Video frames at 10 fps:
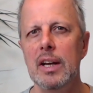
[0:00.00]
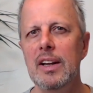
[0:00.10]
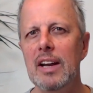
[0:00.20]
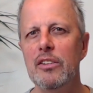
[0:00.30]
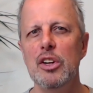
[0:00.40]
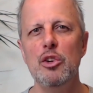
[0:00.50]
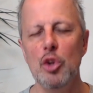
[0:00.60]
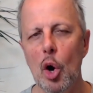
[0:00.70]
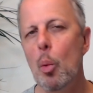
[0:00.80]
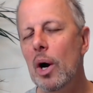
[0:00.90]
that
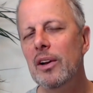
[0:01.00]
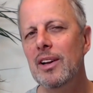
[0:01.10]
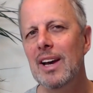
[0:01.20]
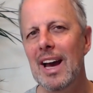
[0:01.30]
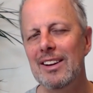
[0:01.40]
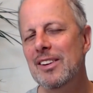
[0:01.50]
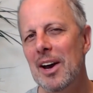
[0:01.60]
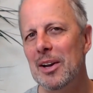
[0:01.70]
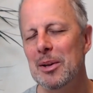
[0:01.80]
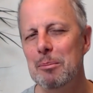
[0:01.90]
no one had
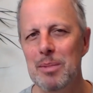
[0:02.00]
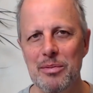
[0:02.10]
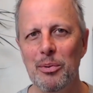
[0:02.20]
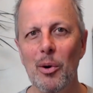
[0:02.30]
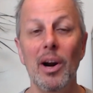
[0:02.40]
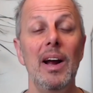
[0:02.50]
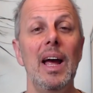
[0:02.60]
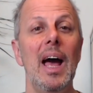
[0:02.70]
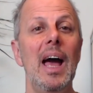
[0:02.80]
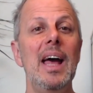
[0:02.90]
done before.
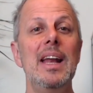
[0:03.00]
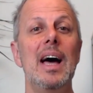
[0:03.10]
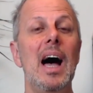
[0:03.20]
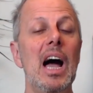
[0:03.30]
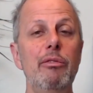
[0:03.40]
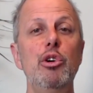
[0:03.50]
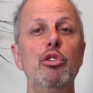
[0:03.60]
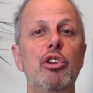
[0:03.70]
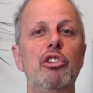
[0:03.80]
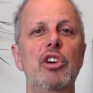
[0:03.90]
And I've
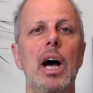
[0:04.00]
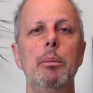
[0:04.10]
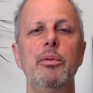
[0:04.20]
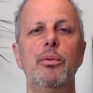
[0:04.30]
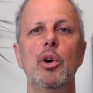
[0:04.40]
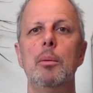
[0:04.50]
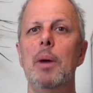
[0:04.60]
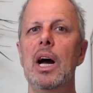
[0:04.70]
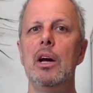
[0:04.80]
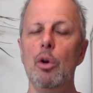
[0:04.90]
used Kajabi for
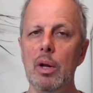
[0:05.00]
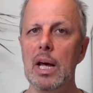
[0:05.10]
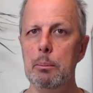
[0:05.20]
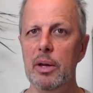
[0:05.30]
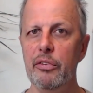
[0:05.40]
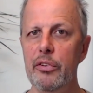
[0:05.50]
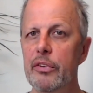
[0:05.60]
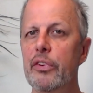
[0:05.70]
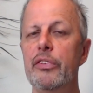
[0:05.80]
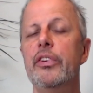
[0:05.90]
my online
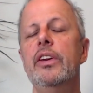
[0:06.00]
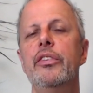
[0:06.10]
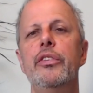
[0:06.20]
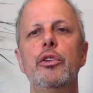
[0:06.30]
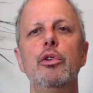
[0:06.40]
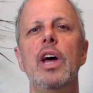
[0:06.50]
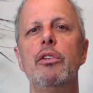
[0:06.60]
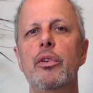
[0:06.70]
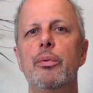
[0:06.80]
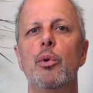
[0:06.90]
businesses since
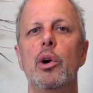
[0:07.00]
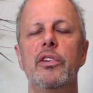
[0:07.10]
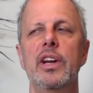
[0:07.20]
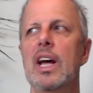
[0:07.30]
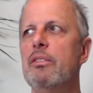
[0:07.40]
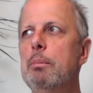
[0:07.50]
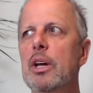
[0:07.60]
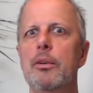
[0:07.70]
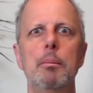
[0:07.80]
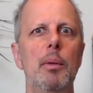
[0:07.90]
2014. I've
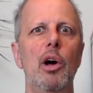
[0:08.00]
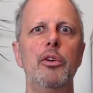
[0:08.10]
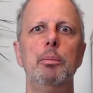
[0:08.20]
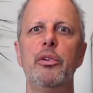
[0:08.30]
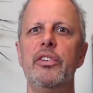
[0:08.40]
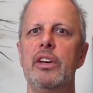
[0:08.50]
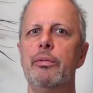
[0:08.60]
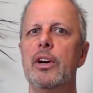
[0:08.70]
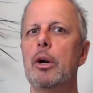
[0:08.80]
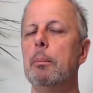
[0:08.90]
built multiple
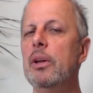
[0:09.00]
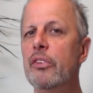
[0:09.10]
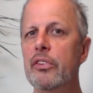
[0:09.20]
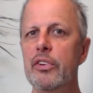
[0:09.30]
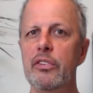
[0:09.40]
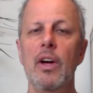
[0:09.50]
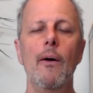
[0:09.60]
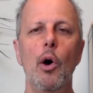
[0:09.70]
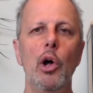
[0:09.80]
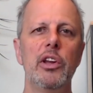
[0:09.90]
six-figure businesses
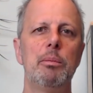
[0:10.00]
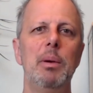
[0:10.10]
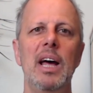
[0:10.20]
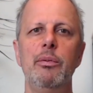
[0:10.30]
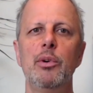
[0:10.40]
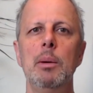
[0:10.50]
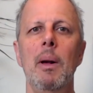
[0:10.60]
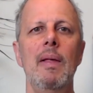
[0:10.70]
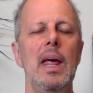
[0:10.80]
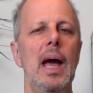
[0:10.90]
on this platform,
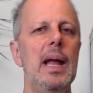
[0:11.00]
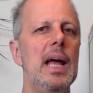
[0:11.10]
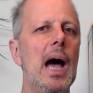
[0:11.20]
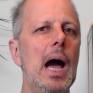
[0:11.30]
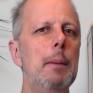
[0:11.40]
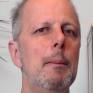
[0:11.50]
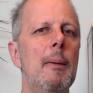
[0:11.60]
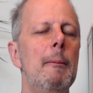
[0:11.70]
and I'm